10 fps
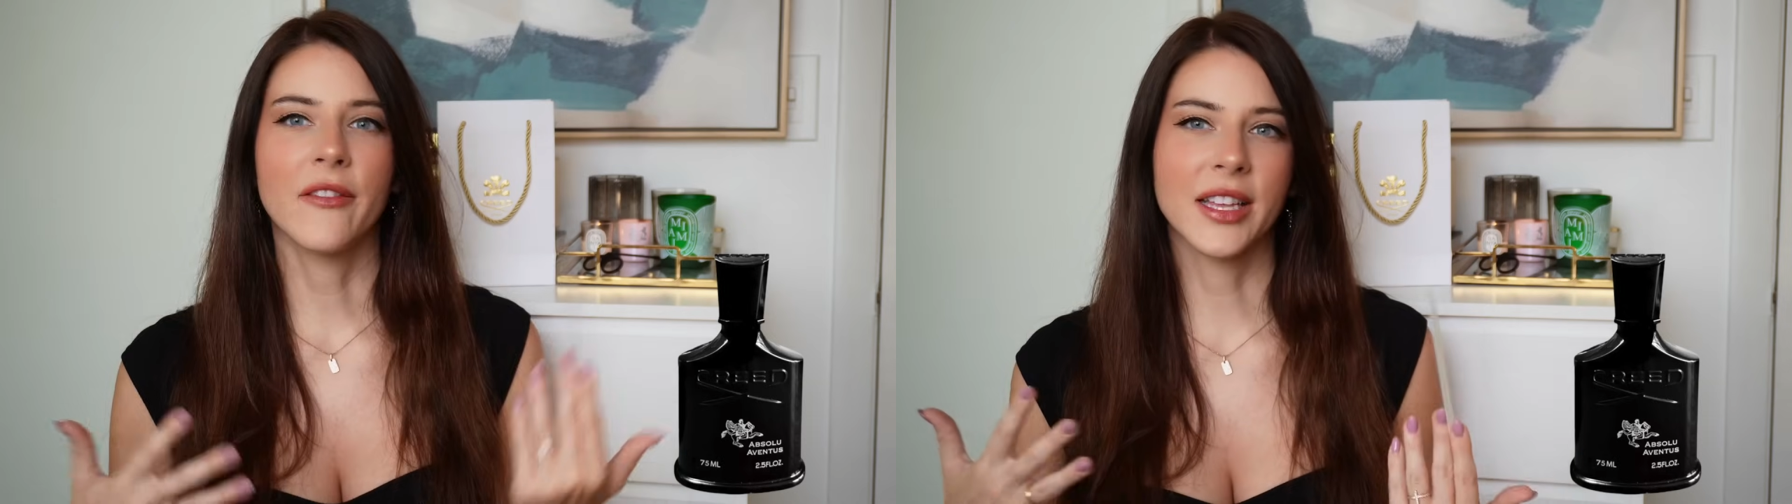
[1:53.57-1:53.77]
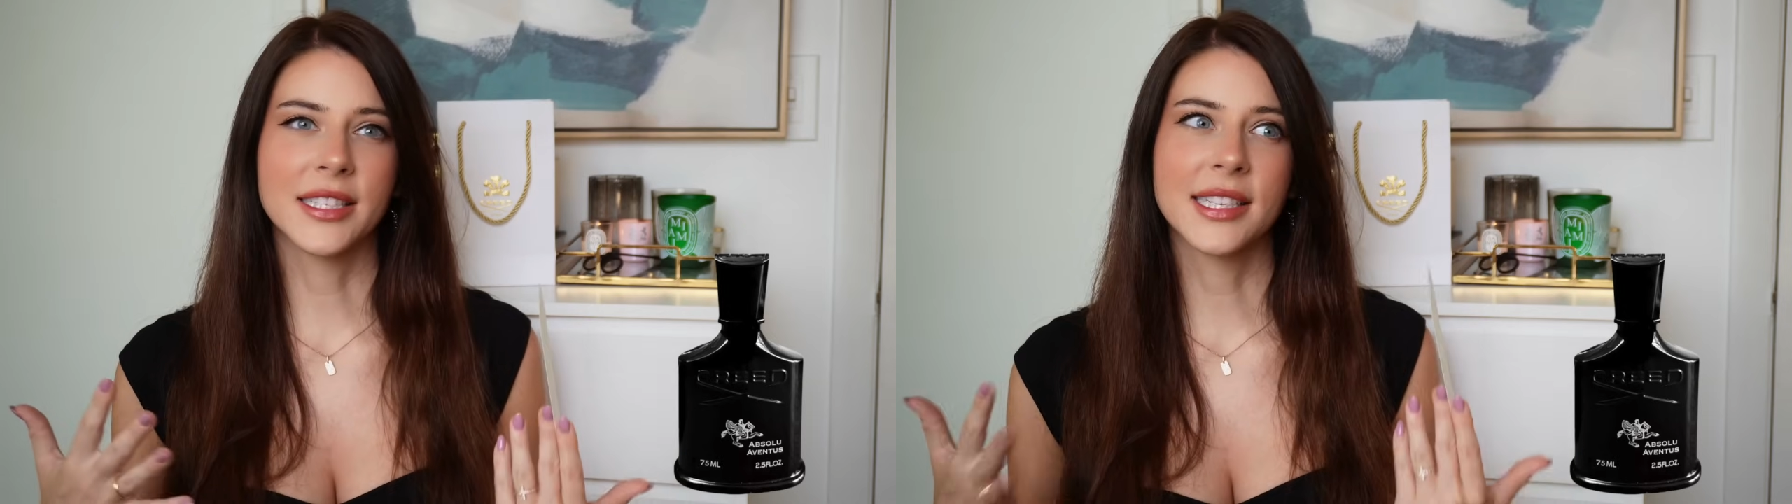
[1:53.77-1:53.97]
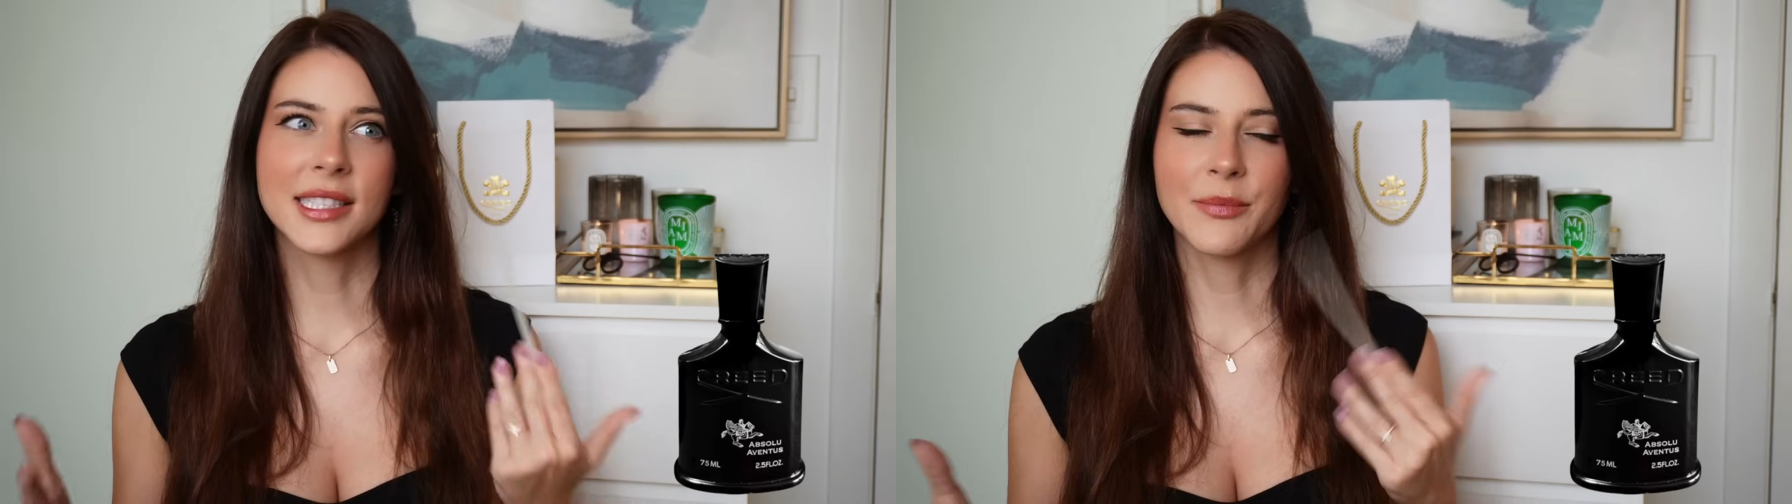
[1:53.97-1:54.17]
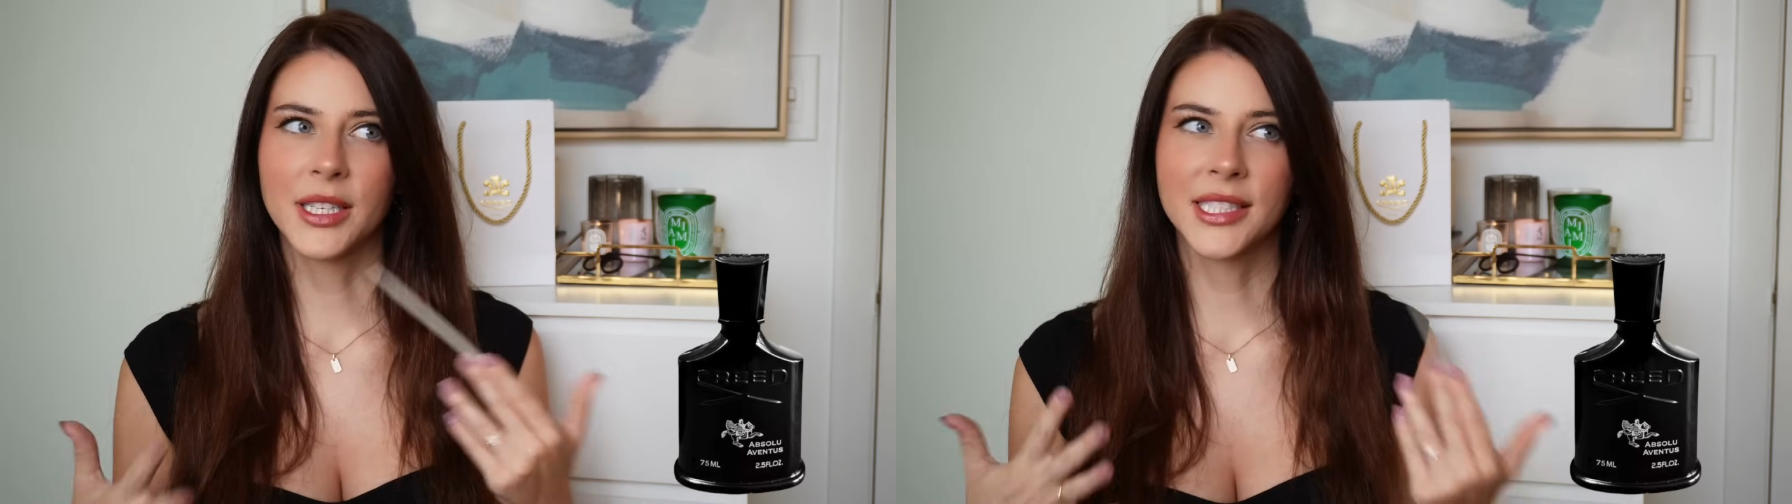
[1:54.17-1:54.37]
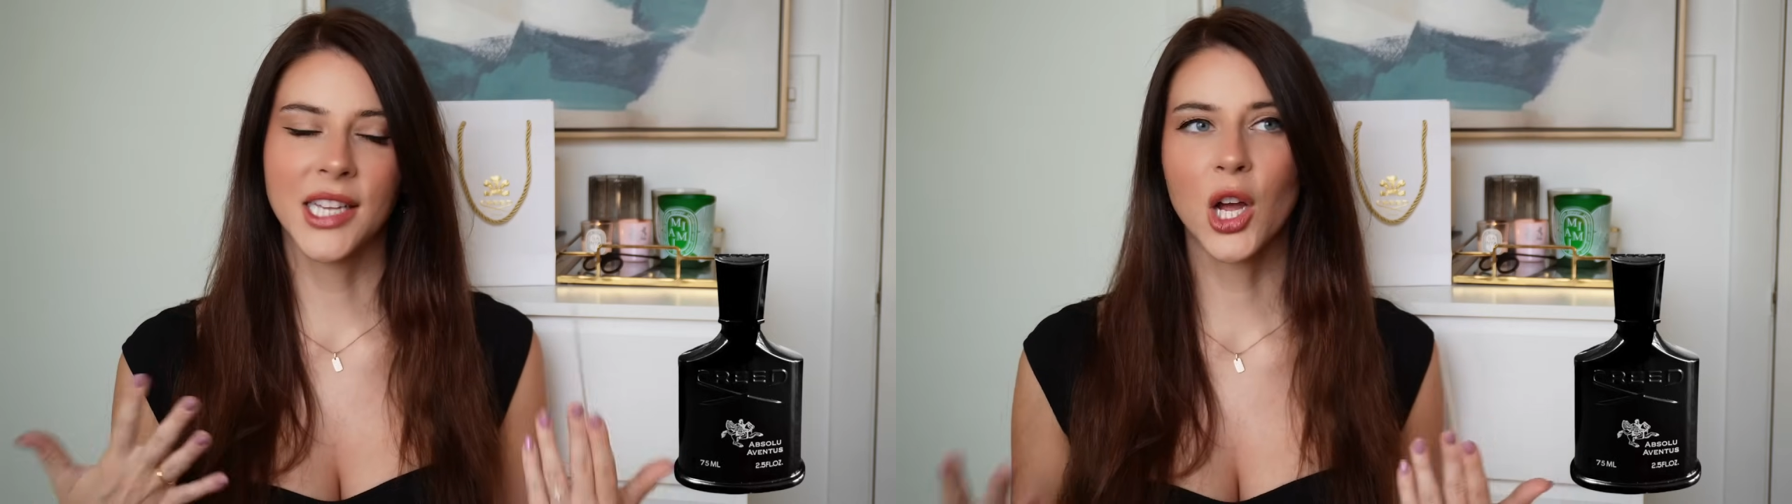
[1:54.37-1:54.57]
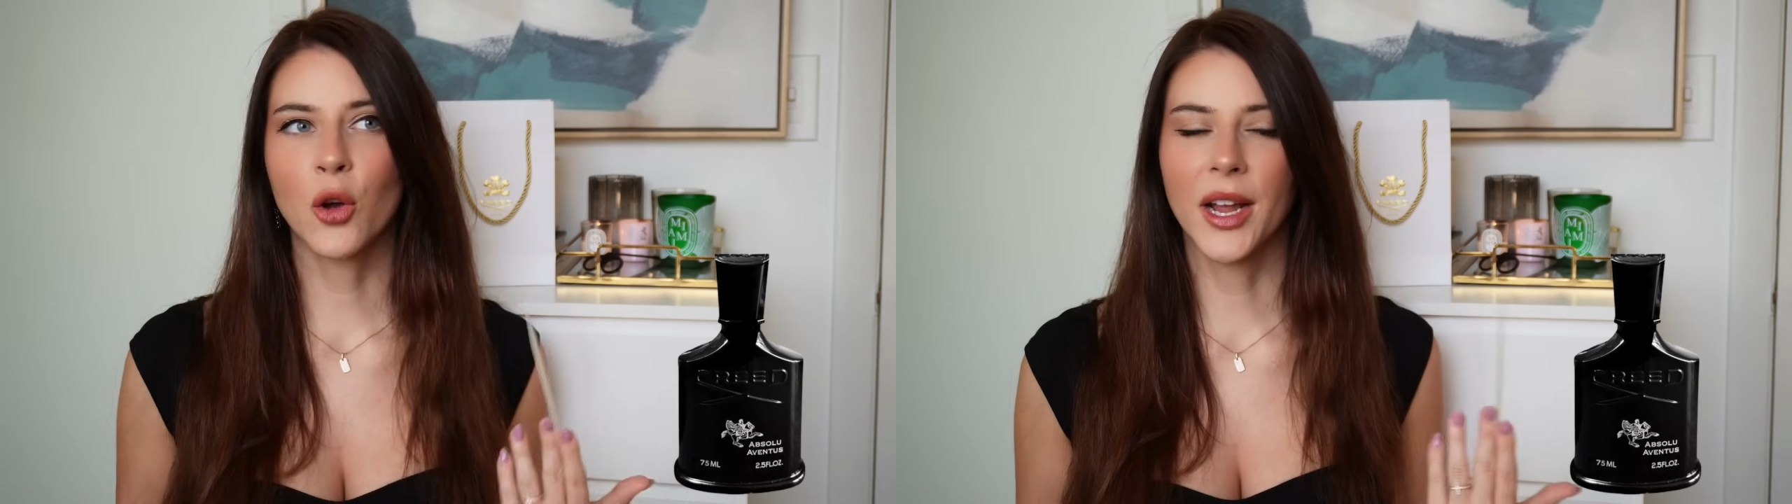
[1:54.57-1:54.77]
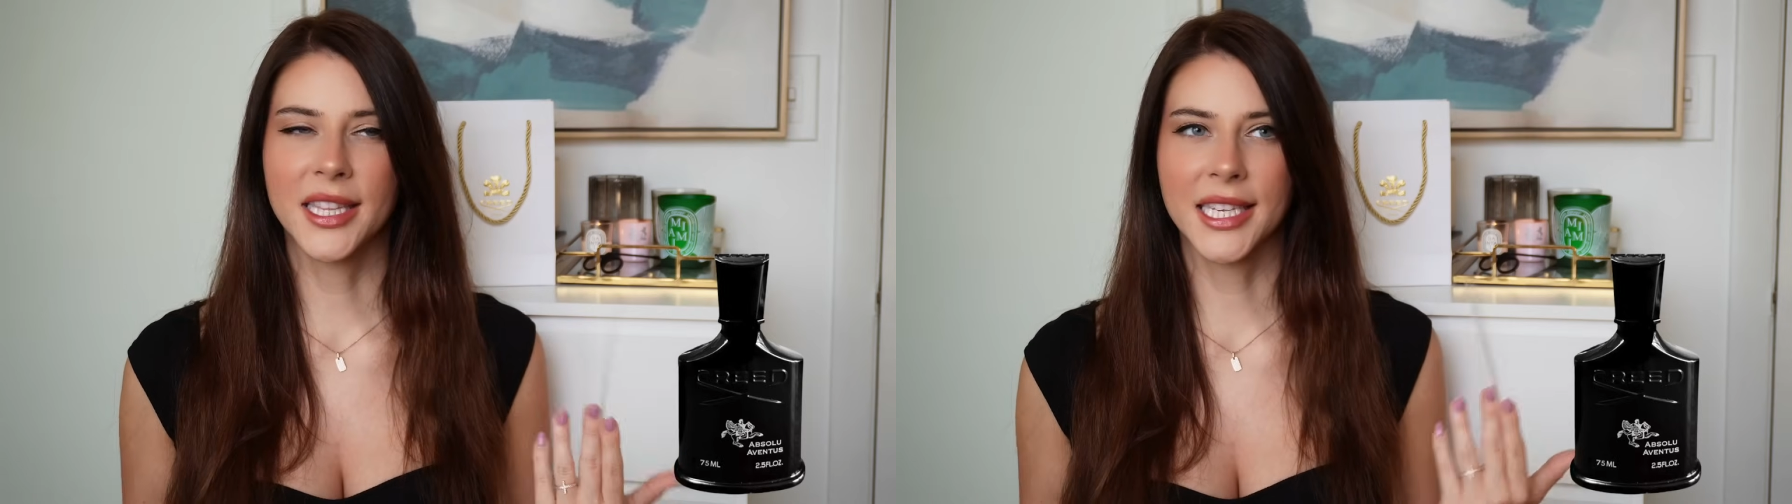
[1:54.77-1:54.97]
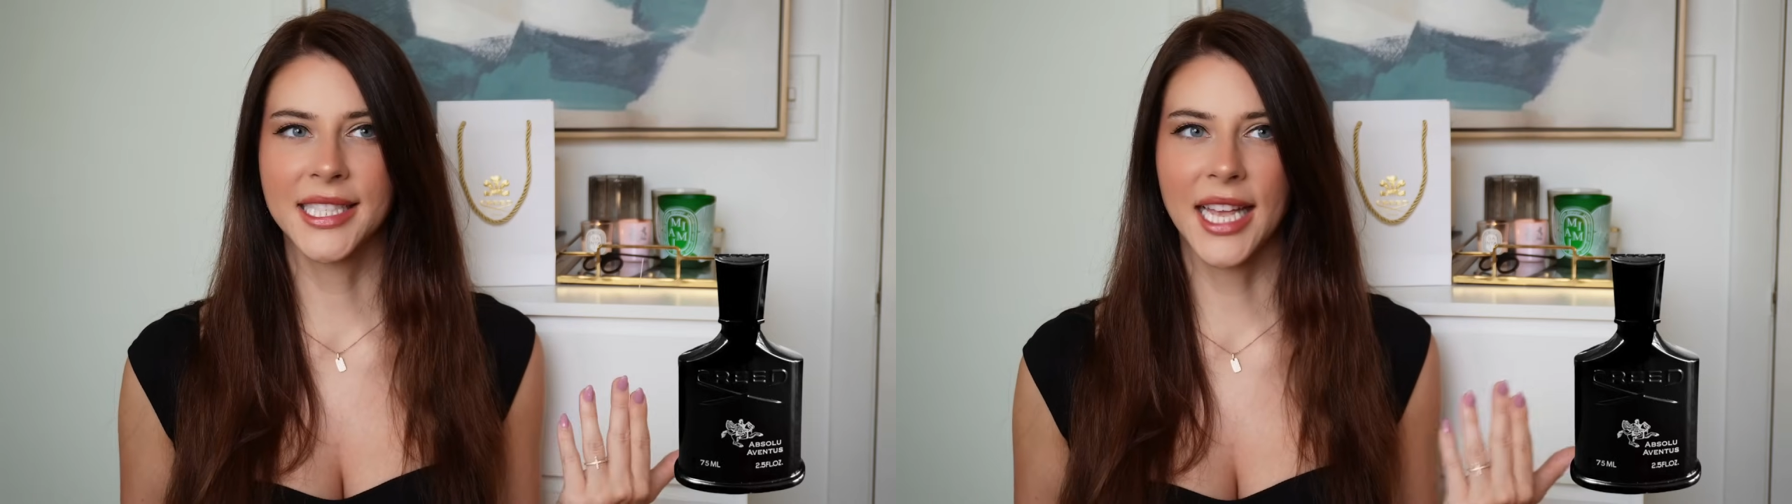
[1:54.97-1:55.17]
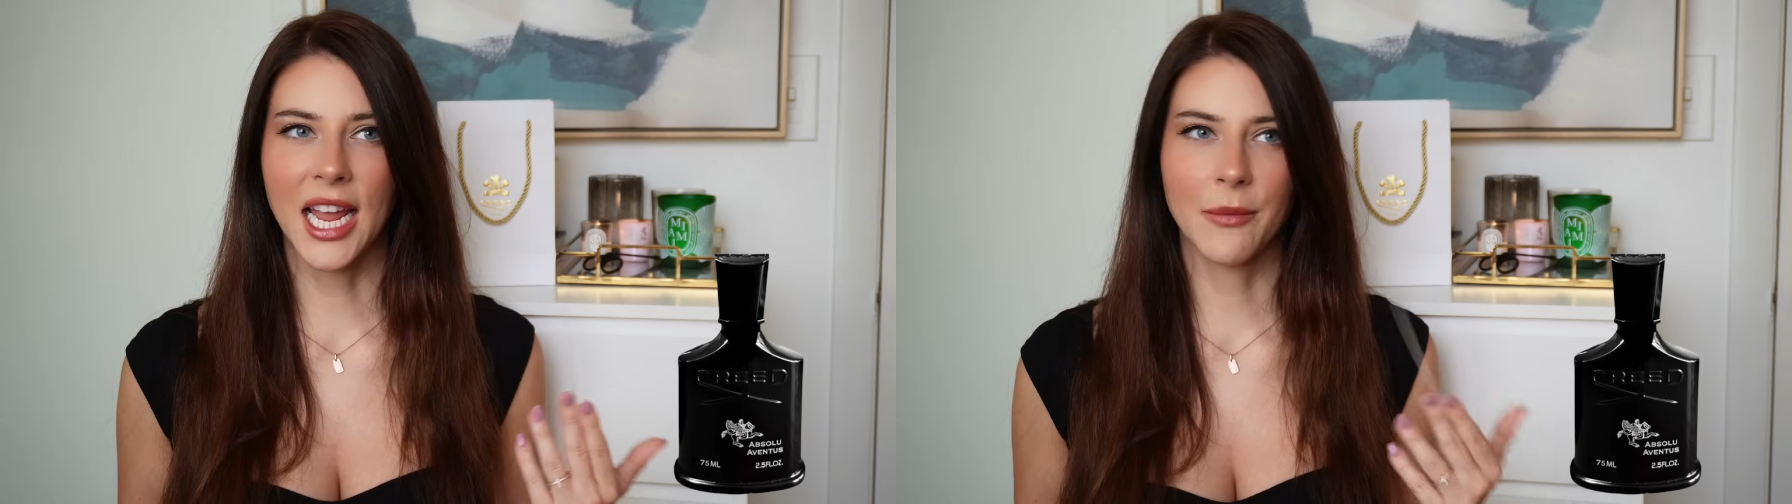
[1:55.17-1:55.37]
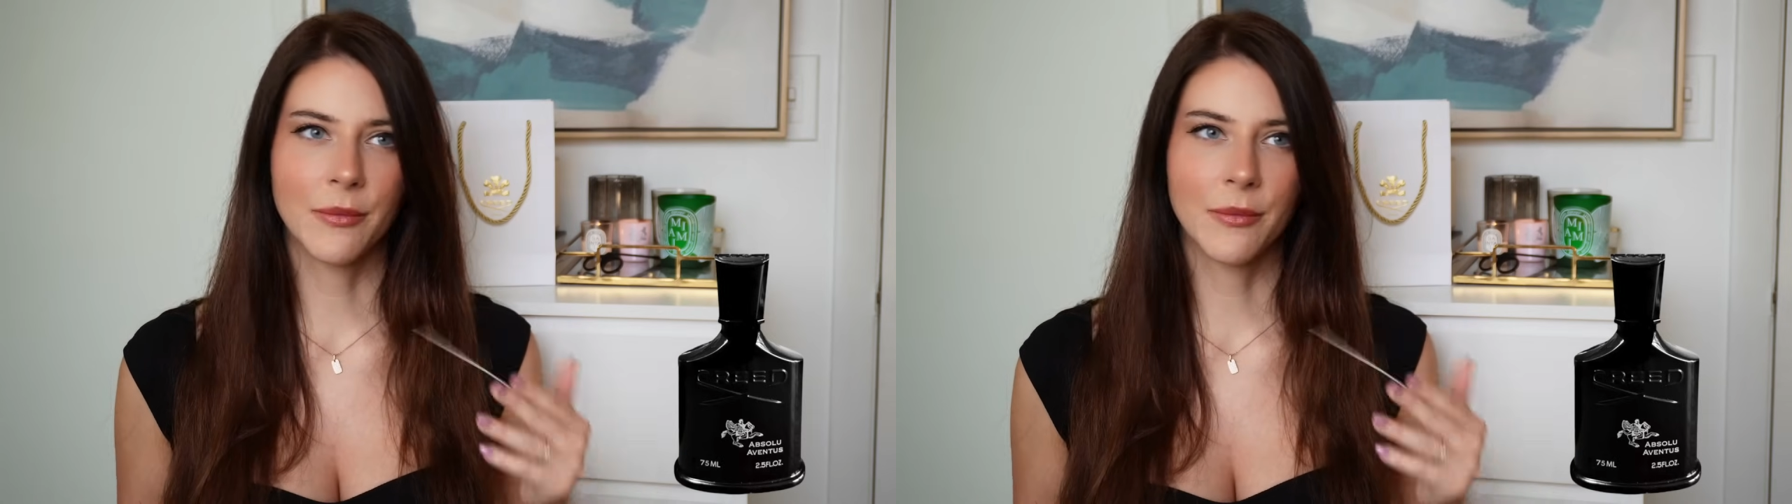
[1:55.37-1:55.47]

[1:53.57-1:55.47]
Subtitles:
Aventus, but it's not quite the same.